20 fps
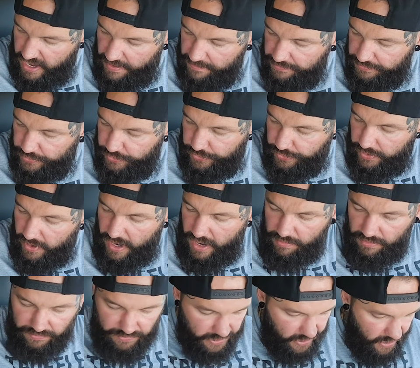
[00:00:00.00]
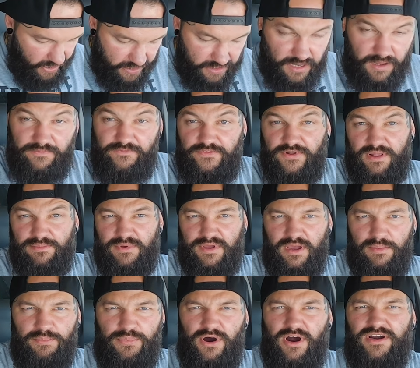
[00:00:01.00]
I'm probably end up filming
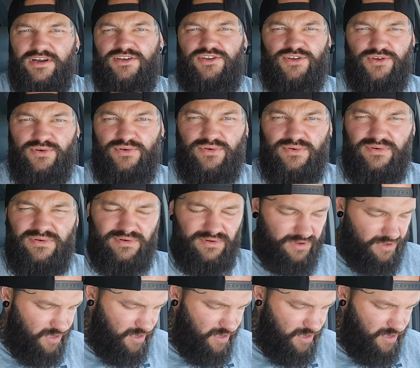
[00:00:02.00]
a part 2,